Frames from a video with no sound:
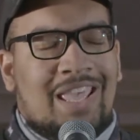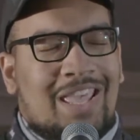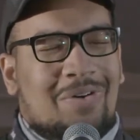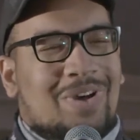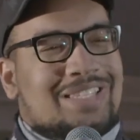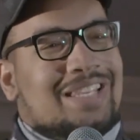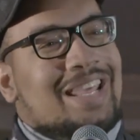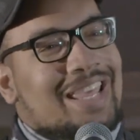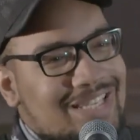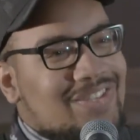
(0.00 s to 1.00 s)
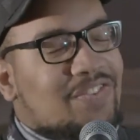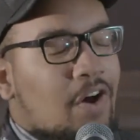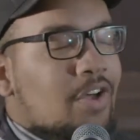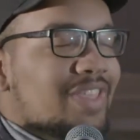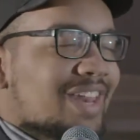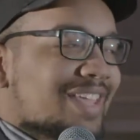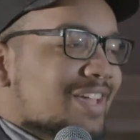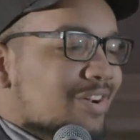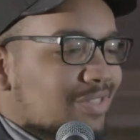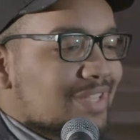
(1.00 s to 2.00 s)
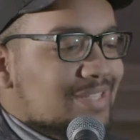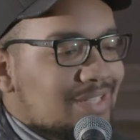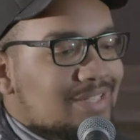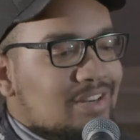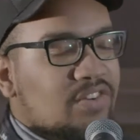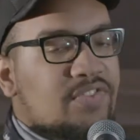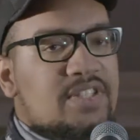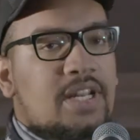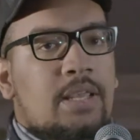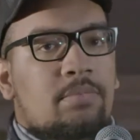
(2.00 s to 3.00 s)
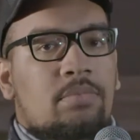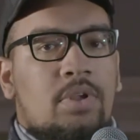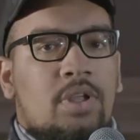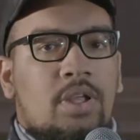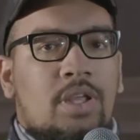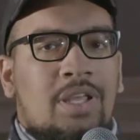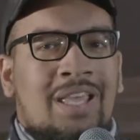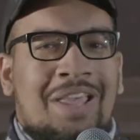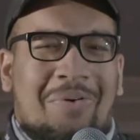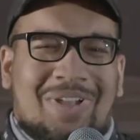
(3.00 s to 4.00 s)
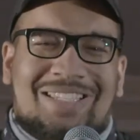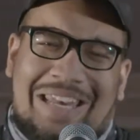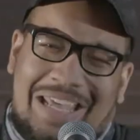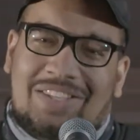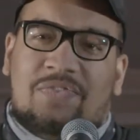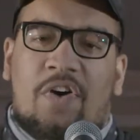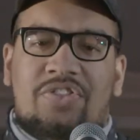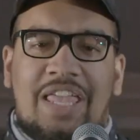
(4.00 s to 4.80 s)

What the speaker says: It wasn't his fault that he could only see surface deep. It wasn't his fault